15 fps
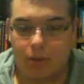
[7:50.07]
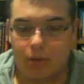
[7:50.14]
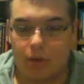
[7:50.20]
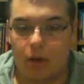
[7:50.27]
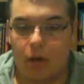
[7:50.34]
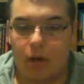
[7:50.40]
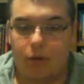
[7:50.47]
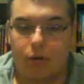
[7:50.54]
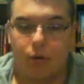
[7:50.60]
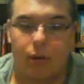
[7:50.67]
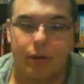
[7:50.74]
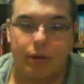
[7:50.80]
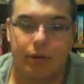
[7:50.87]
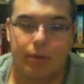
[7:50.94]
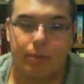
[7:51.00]
auto
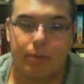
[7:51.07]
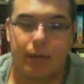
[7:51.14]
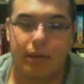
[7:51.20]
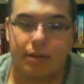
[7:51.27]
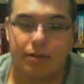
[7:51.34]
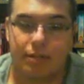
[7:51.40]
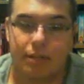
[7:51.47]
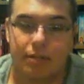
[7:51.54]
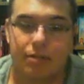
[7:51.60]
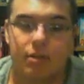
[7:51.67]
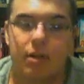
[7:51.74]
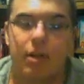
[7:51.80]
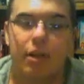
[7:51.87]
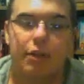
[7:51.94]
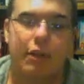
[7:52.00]
winding magazines,
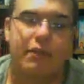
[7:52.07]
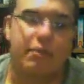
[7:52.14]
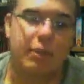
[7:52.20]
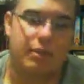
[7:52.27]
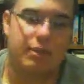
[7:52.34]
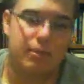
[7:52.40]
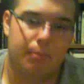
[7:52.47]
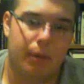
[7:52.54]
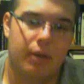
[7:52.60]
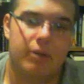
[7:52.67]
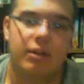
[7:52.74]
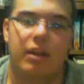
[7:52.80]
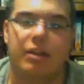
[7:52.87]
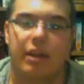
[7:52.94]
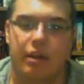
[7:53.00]
you have to press a button
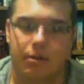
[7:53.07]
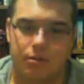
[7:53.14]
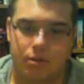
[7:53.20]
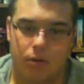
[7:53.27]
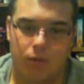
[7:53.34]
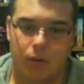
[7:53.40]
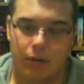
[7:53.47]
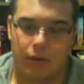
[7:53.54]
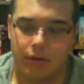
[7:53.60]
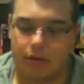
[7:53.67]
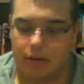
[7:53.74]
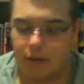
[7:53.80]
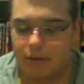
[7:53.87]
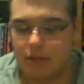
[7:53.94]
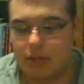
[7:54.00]
and then it'll start winding.
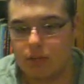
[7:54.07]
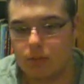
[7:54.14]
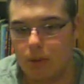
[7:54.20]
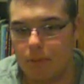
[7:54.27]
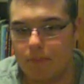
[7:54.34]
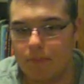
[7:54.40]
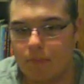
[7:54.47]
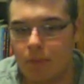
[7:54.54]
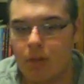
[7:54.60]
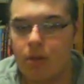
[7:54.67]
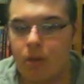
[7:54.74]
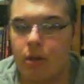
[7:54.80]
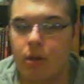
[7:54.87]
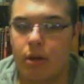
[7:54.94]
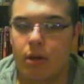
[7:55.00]
On this one,
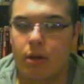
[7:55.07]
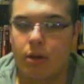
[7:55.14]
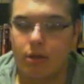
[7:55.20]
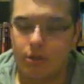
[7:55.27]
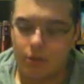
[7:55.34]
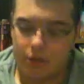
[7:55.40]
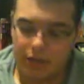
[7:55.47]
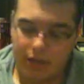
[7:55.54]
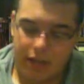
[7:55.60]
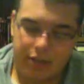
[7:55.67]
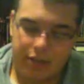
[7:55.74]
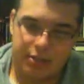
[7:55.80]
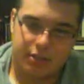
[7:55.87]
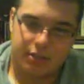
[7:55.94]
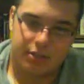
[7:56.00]
you connect
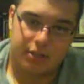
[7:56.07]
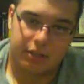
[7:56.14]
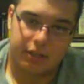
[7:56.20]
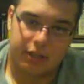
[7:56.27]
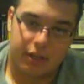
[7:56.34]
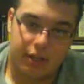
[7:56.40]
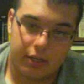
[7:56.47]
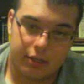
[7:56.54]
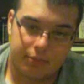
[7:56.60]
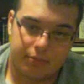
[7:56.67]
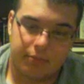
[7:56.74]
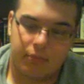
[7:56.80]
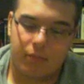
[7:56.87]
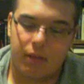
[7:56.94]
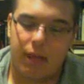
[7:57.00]
it to the gun
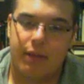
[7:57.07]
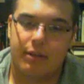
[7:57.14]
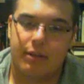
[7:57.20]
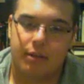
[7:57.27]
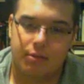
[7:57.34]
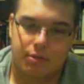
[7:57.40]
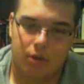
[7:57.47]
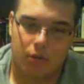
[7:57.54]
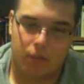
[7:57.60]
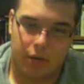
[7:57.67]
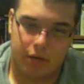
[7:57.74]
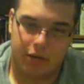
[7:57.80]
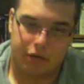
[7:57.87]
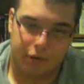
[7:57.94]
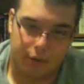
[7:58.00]
and it'll start winding
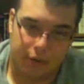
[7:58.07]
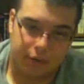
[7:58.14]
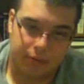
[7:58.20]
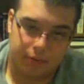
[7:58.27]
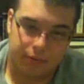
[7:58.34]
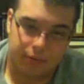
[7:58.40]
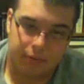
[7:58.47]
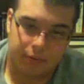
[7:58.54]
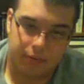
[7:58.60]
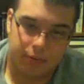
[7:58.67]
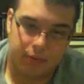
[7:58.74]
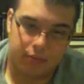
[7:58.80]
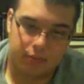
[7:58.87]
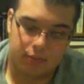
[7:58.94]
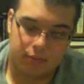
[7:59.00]
for you
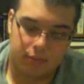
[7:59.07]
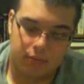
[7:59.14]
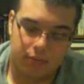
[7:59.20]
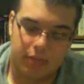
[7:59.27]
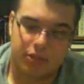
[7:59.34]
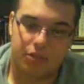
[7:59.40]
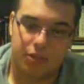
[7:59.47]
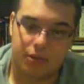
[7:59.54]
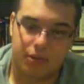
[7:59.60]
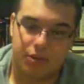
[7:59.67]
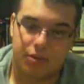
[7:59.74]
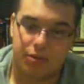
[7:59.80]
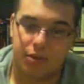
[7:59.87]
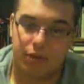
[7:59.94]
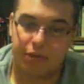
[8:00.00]
as soon as you
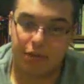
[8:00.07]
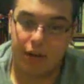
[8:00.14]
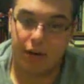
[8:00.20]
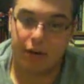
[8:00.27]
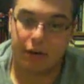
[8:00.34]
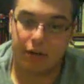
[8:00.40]
start firing.